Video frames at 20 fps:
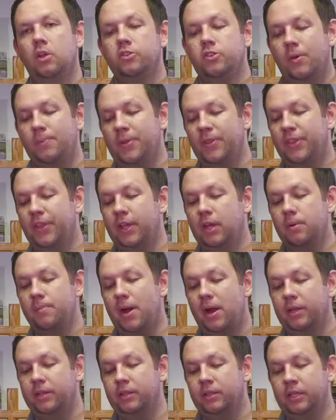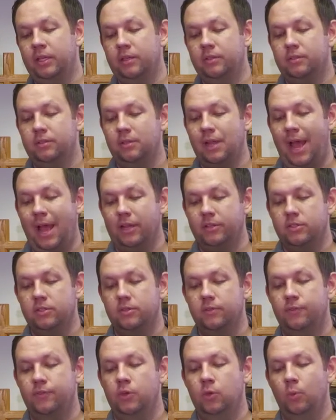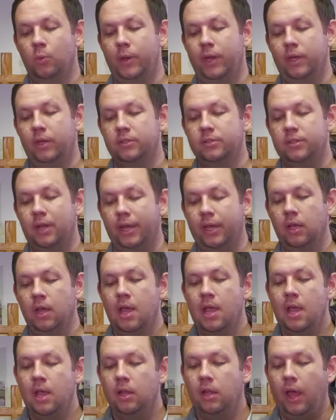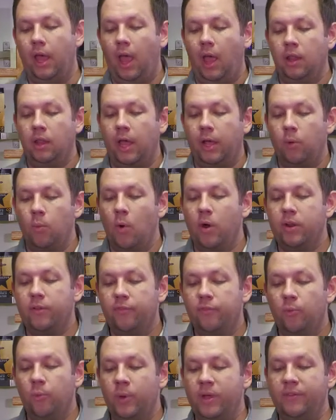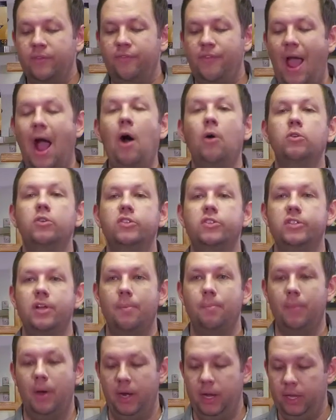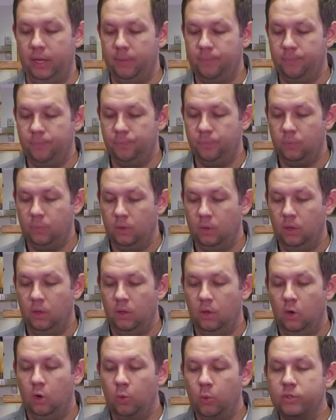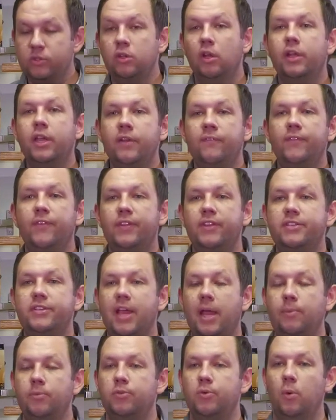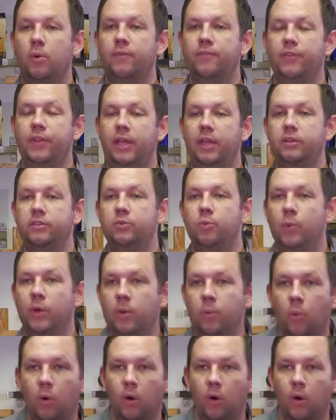So I've been thinking about it these last few weeks. Like what if we found somebody who was looking for the same sort of things we